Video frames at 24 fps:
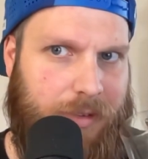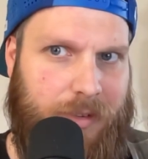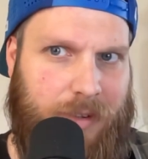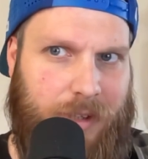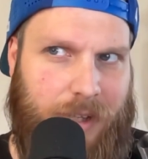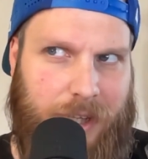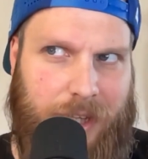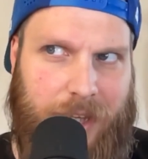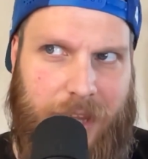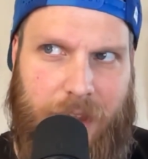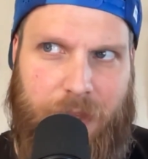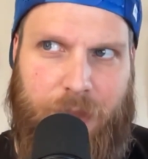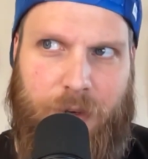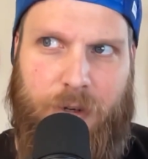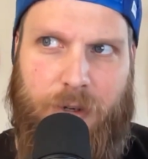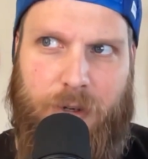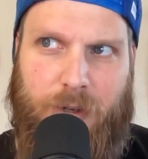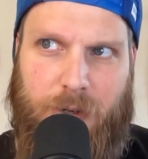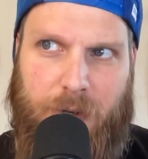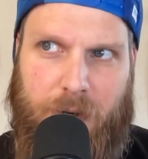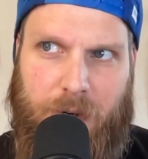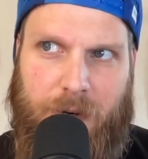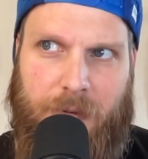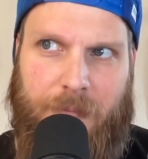
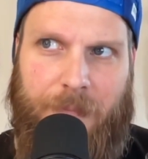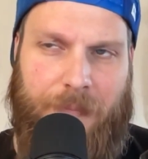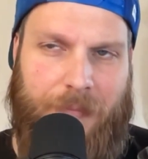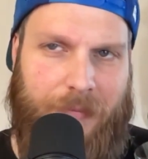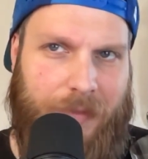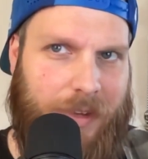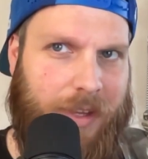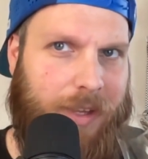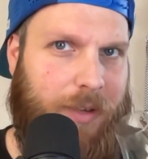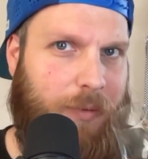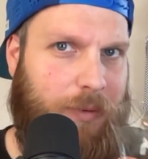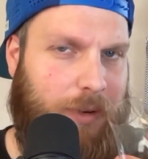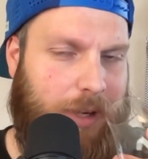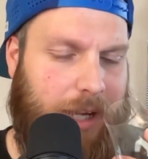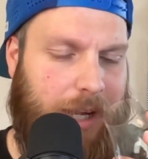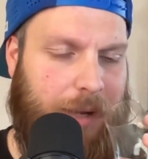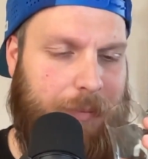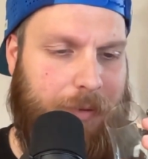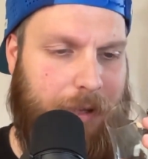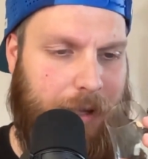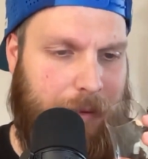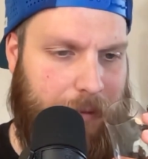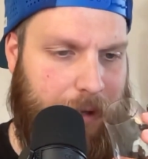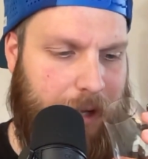Leather, well,
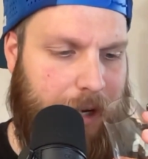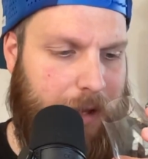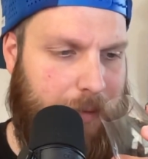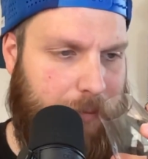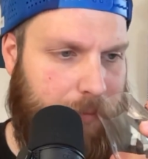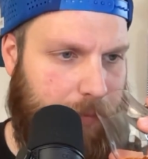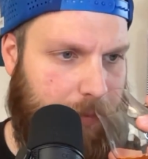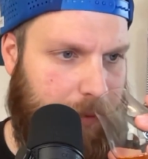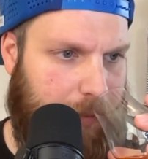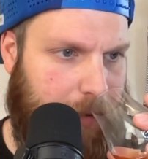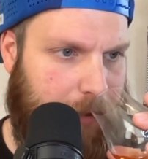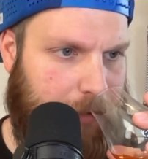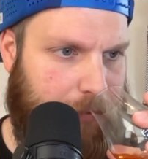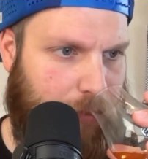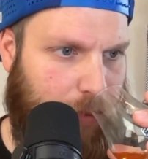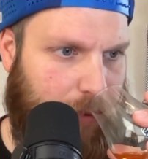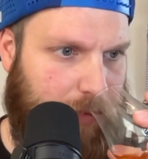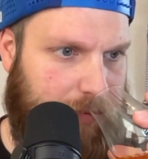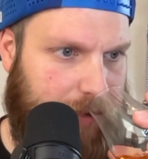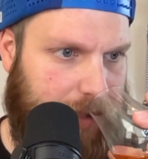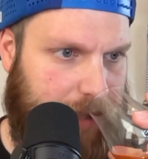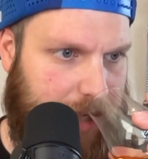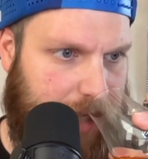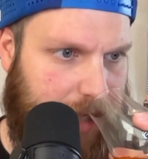I'm getting much more
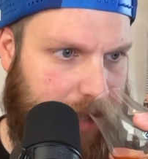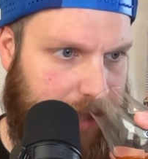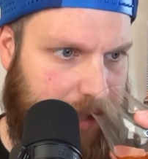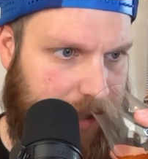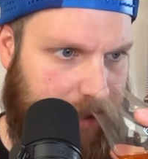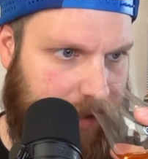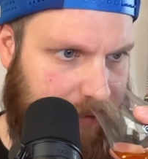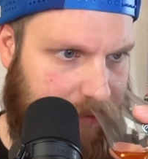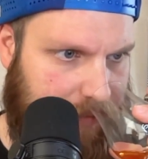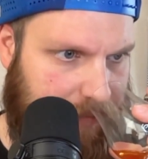vanilla.